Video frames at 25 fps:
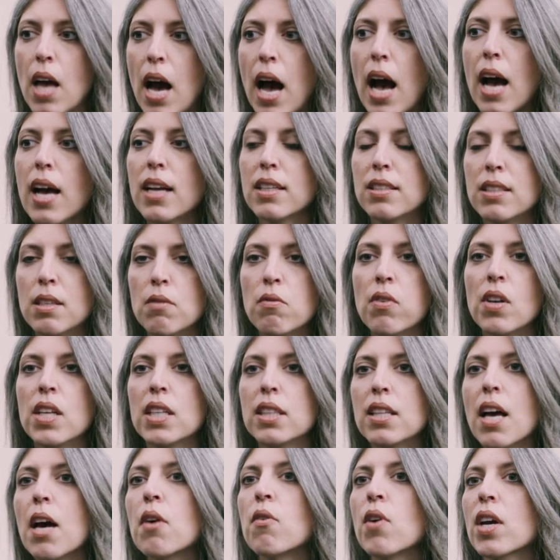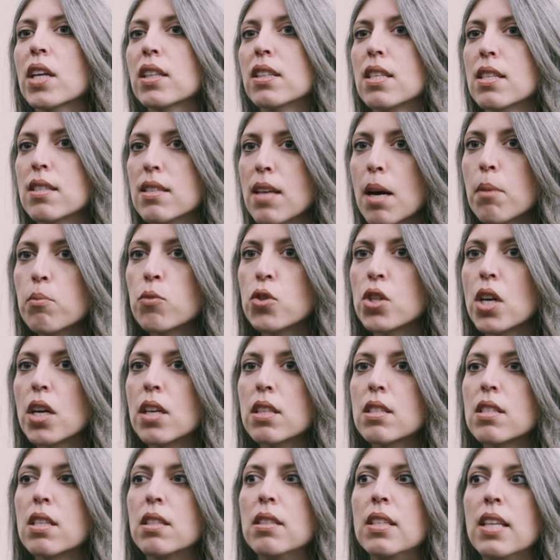actively direct the
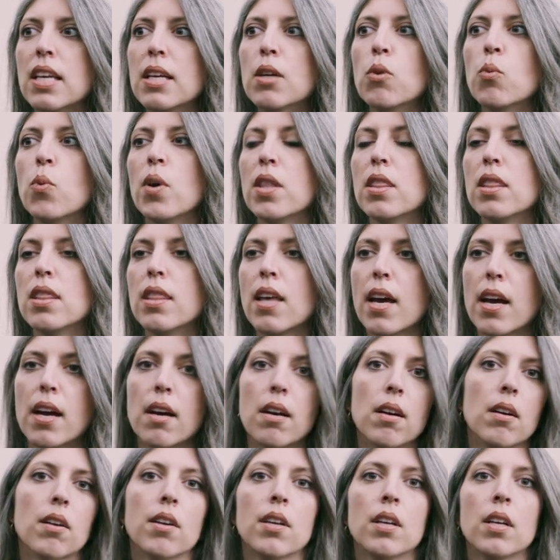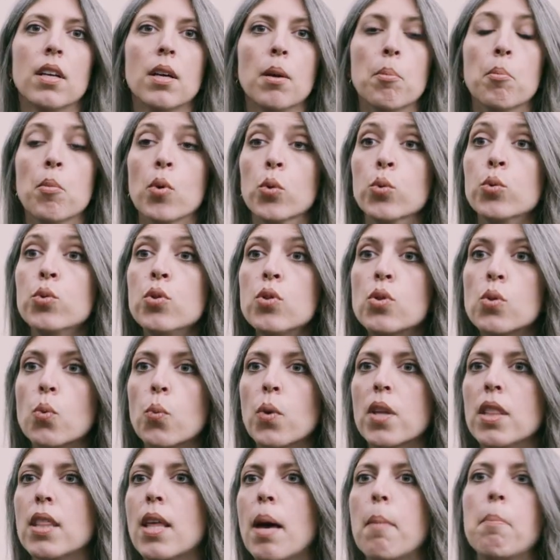subject, deal with their moods,
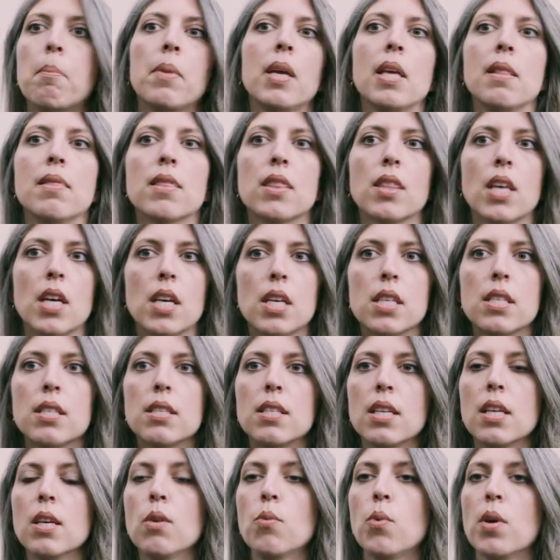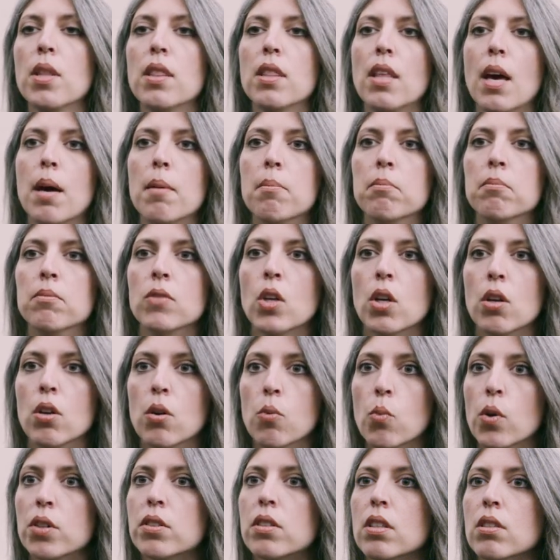with them being thirsty, with them, you know,
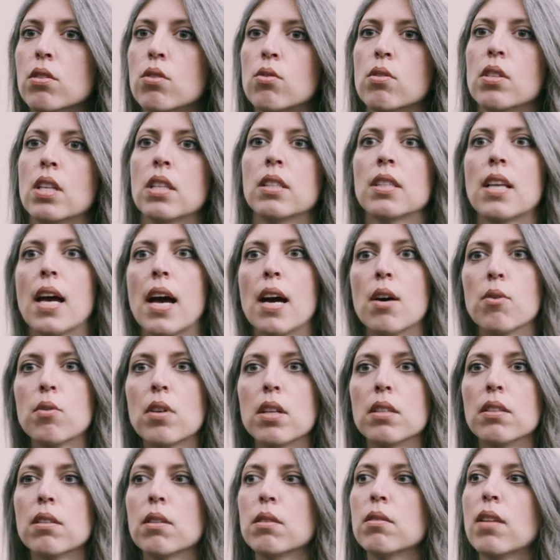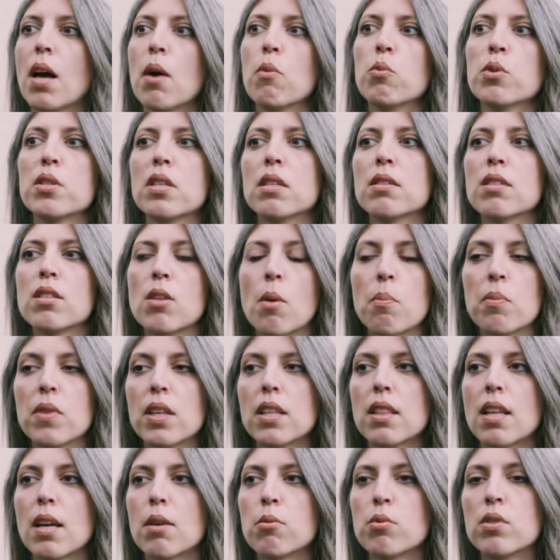wanting to sit down. And that wasn't
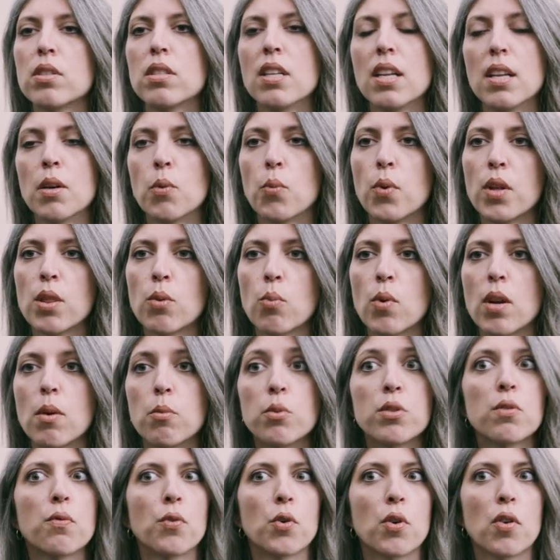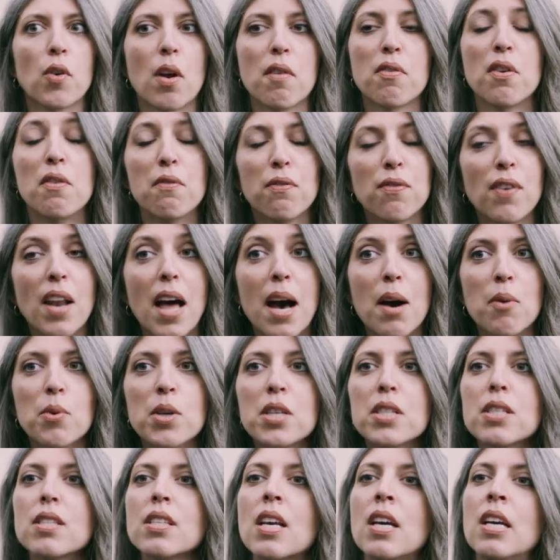something that I was dealing with when I was photographing
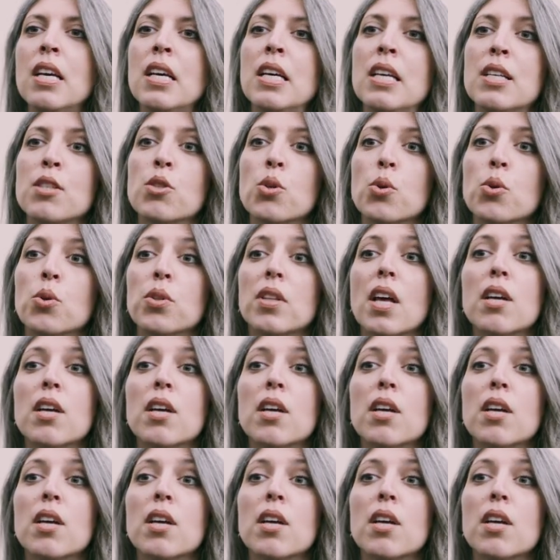flowers. So